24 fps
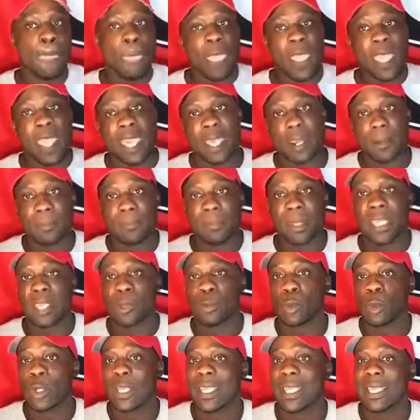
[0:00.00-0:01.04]
They had a
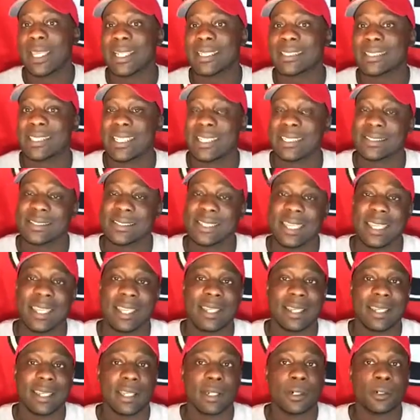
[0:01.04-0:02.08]
big win at Texas
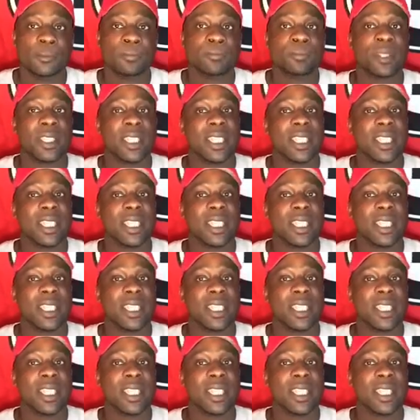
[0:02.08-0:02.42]
A&M.